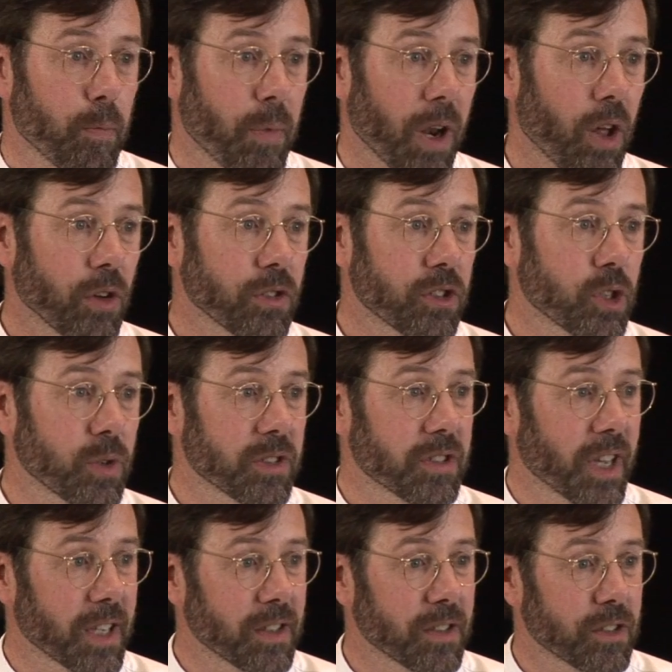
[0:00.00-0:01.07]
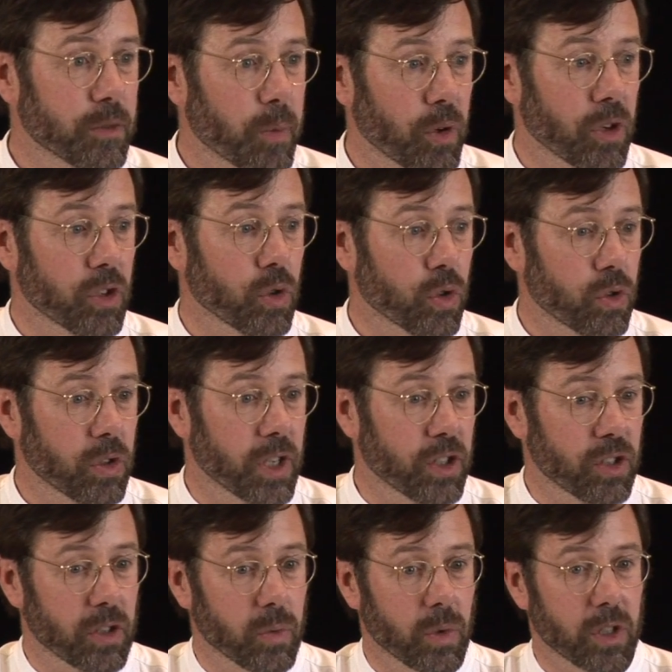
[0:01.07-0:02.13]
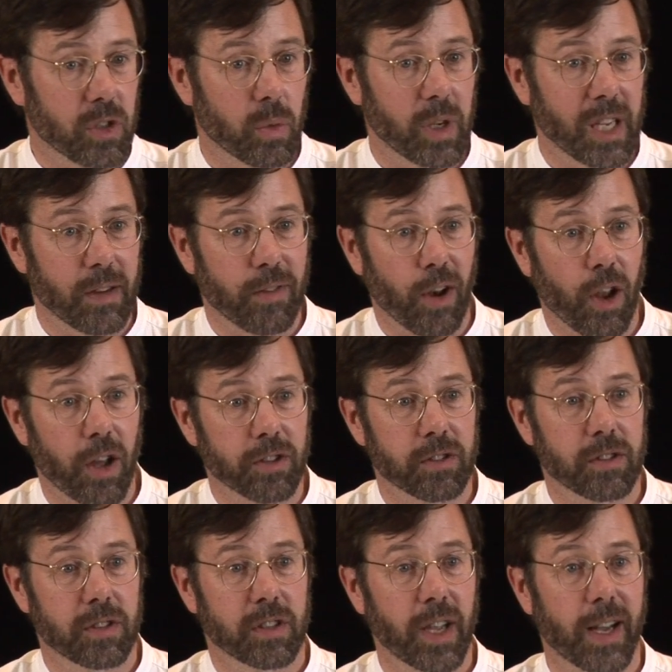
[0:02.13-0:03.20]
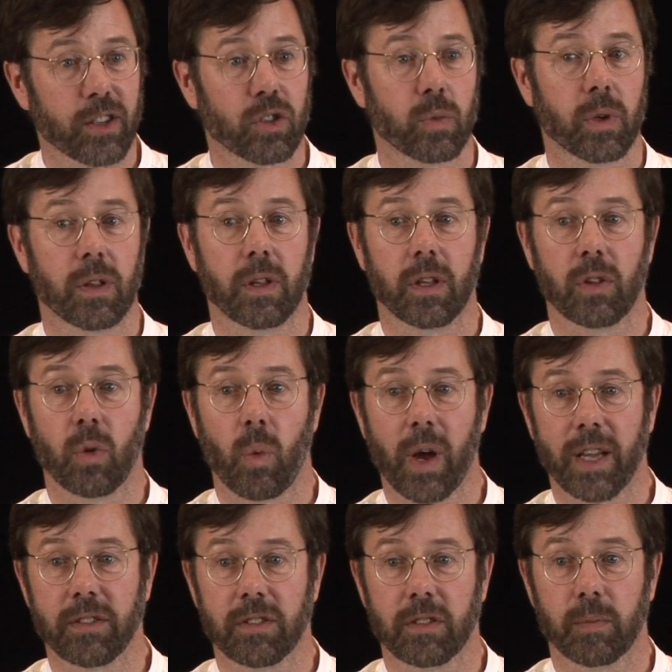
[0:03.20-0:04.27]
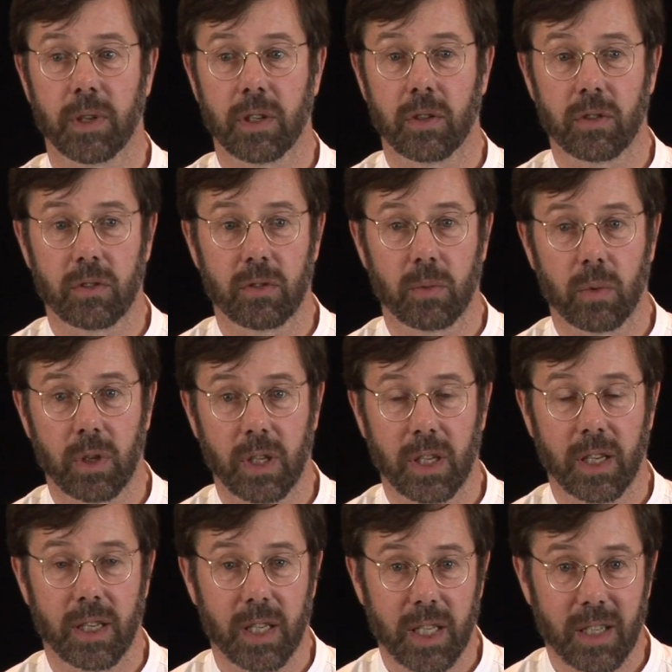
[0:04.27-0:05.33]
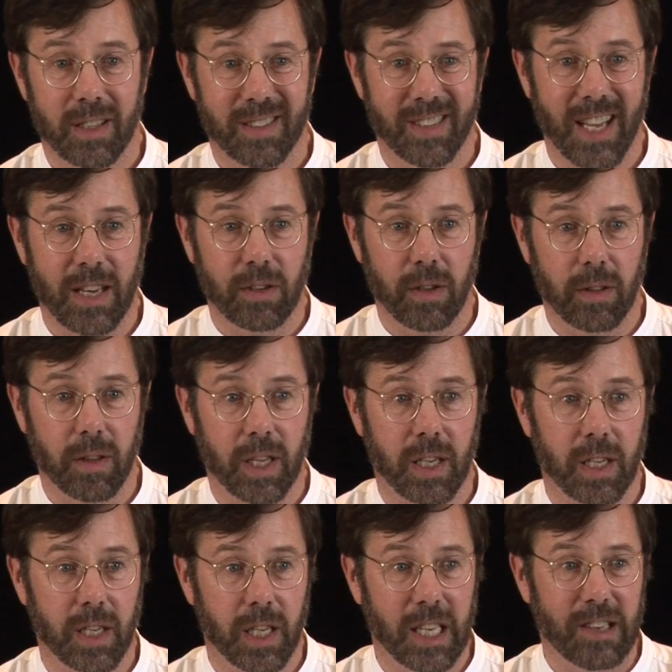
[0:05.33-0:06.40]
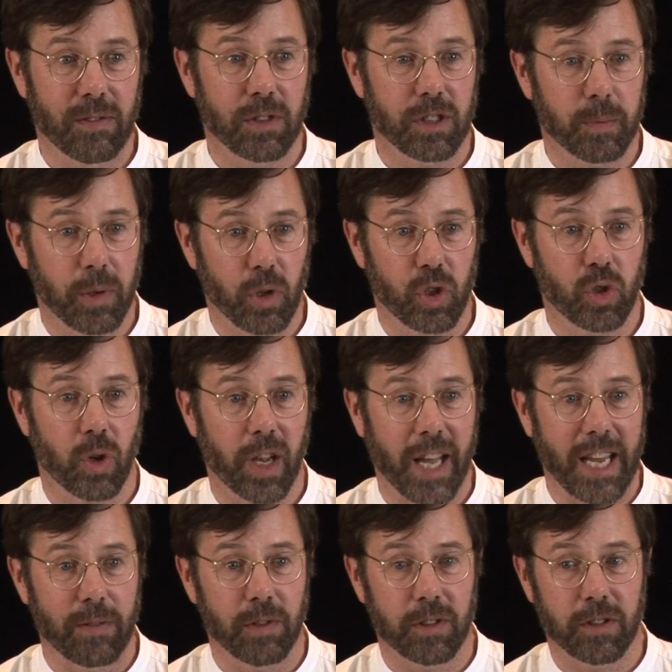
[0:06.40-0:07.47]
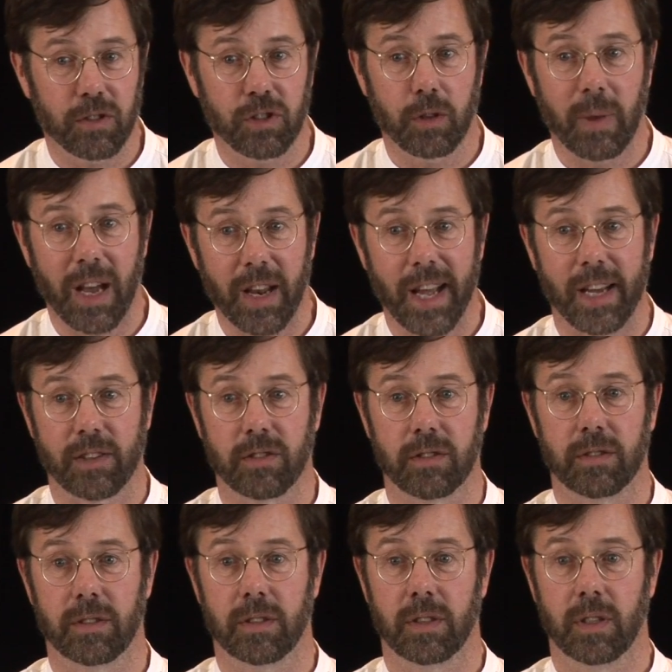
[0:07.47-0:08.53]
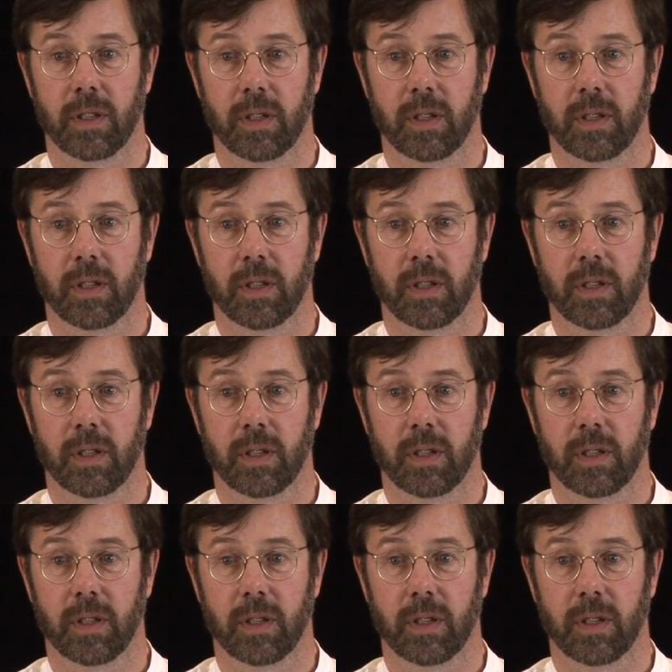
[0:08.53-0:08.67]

belongs to a certain spiritual tradition which we have lost touch with in the West because we tend to think even spiritual life is just about us.